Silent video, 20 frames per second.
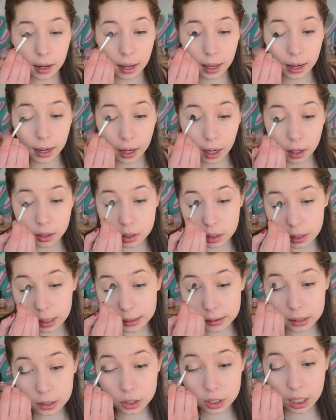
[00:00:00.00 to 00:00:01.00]
And I also
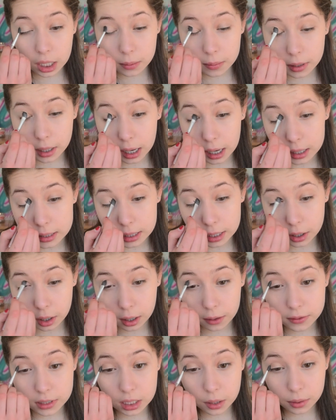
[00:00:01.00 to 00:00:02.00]
like this shade because I
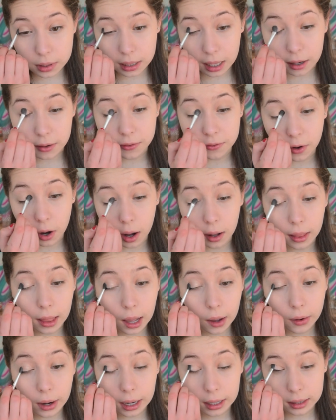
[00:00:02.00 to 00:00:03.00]
don't have to deal with a lot of
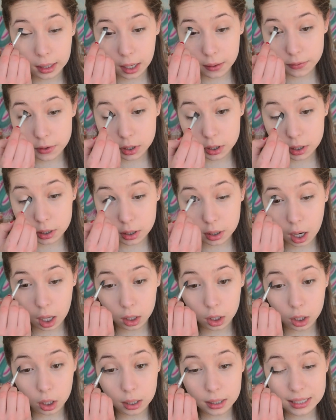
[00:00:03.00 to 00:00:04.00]
fallout. I love the
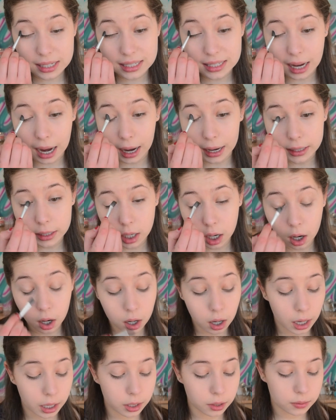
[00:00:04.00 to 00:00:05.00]
color
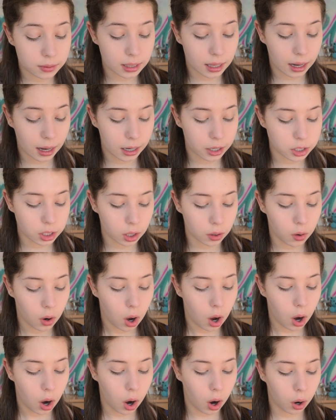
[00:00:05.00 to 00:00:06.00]
Sidecar. I use that eyeshadow
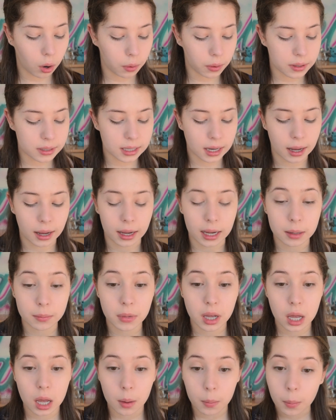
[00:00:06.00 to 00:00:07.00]
all the
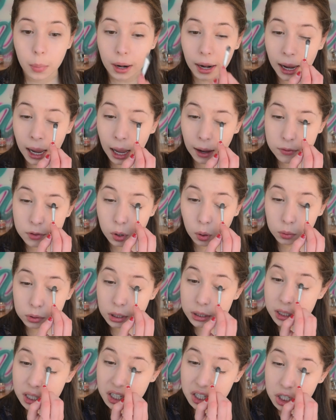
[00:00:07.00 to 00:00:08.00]
time, but I have to hold
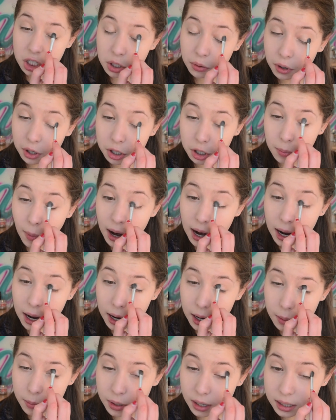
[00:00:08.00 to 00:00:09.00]
a tissue under
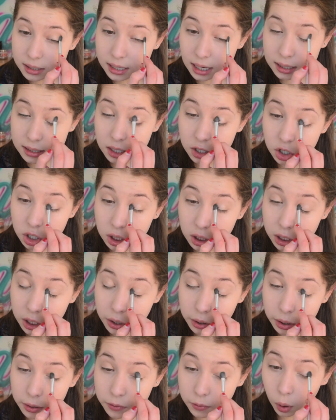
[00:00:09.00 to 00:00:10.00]
my eye because it has such
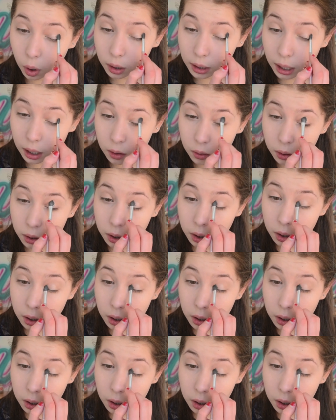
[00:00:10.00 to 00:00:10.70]
glittery fallout.